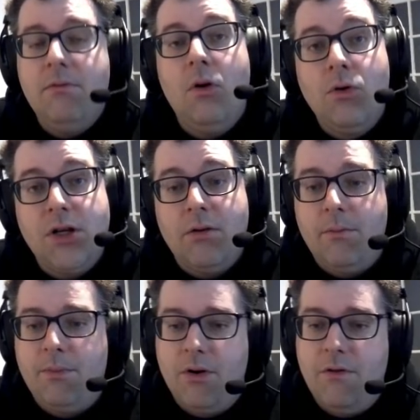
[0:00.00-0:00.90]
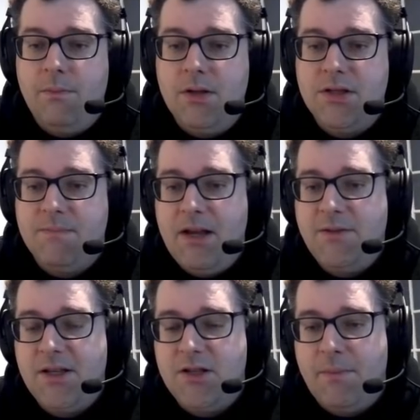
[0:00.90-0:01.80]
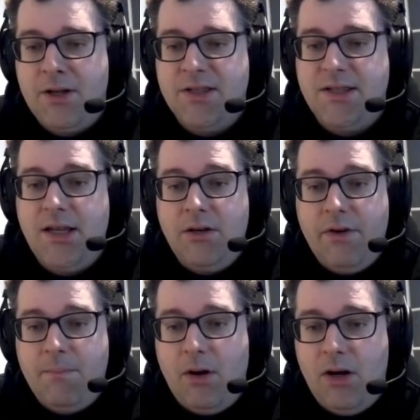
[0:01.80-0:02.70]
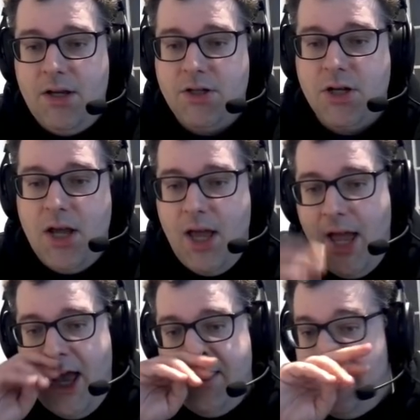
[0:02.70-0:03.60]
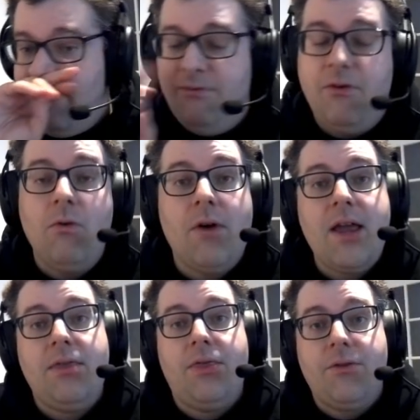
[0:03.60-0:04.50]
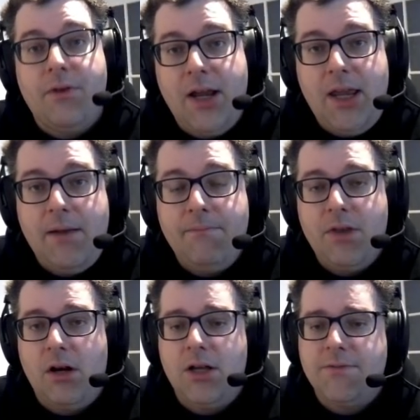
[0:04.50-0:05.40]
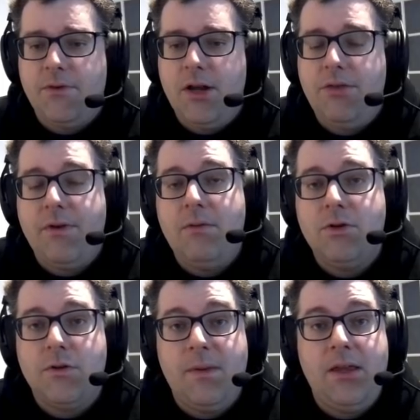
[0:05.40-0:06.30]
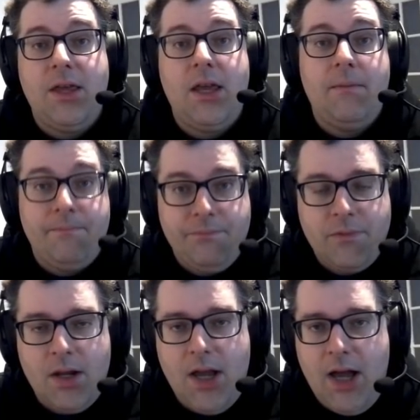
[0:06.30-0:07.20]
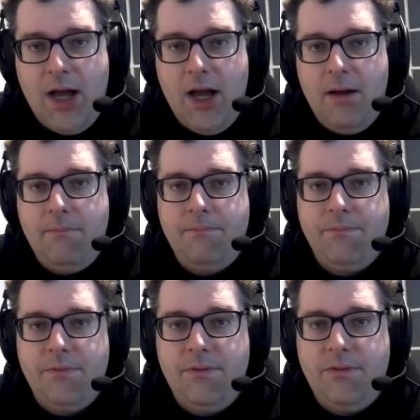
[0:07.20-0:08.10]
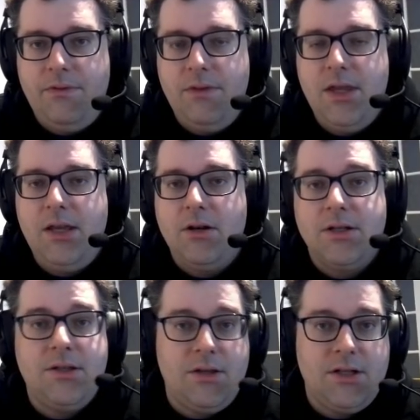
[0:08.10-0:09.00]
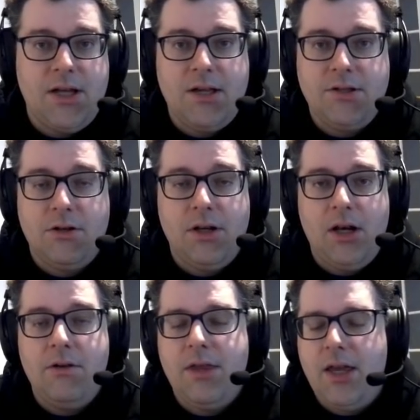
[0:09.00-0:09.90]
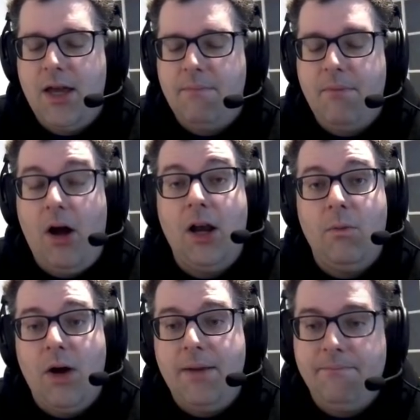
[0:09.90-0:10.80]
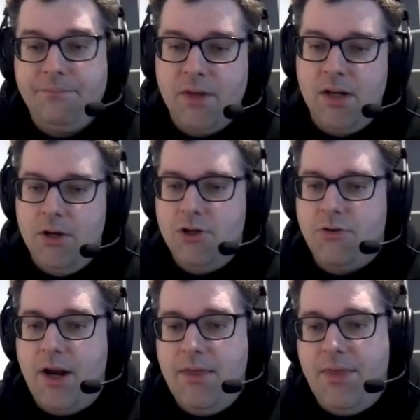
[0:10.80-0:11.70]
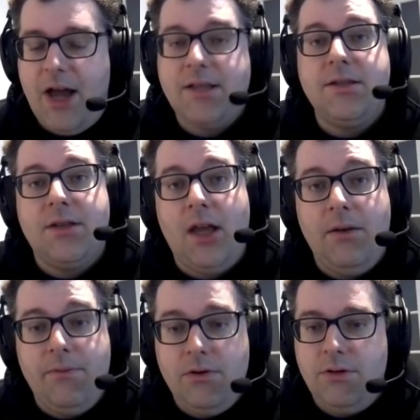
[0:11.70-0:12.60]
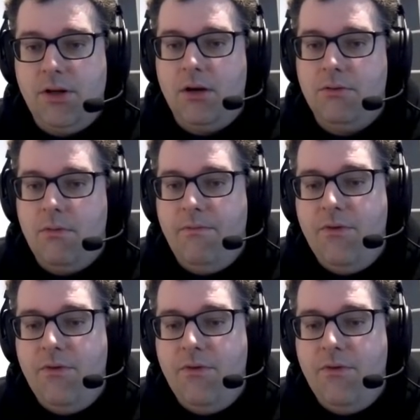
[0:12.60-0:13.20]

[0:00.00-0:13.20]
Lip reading: audio improvements, main spec up barn scenery polish, and the 483, the class 483, which would be the 1938 stock, you know, the Isle of Wight train, that is getting a video